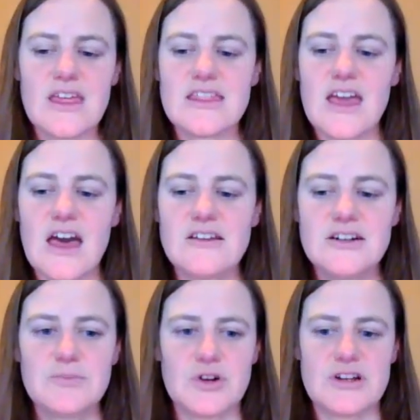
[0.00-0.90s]
The other
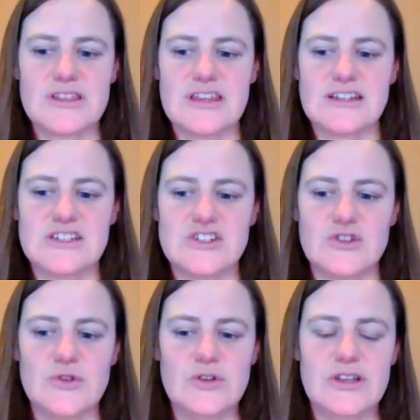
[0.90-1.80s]
important thing to
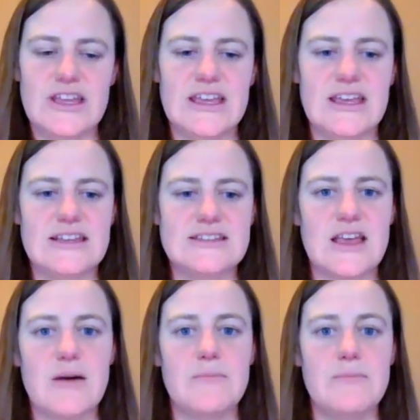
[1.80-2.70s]
do is
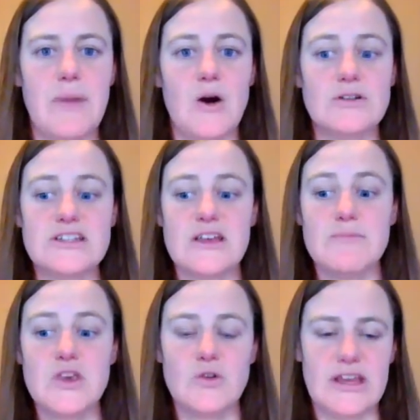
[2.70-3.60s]
about
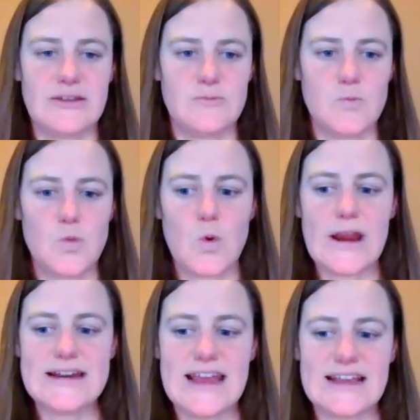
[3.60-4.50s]
muting.
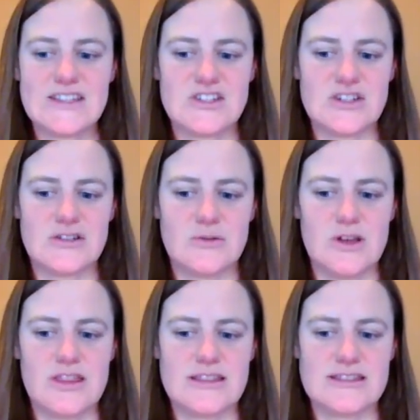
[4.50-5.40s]
Right next to
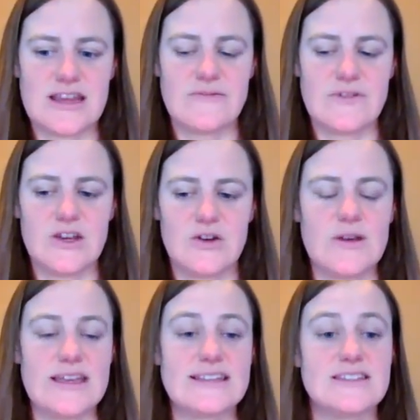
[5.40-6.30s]
the stop video
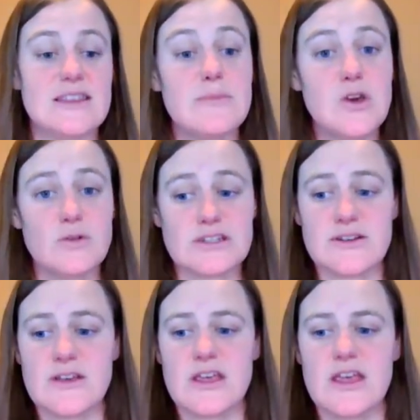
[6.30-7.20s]
is the mute.
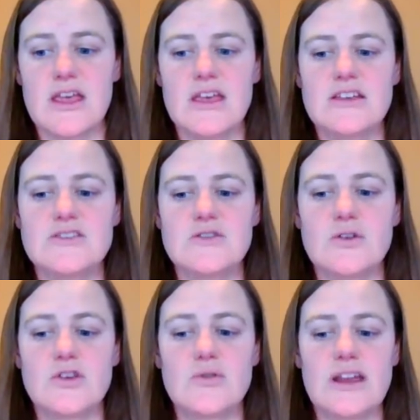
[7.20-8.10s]
So
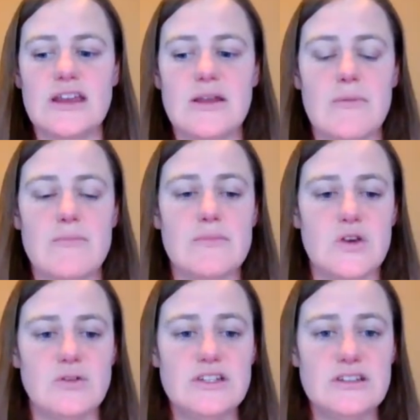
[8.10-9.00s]
you can
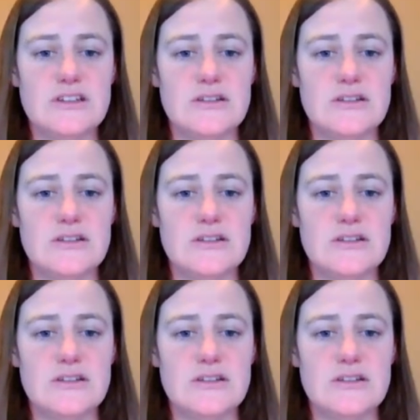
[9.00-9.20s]
mute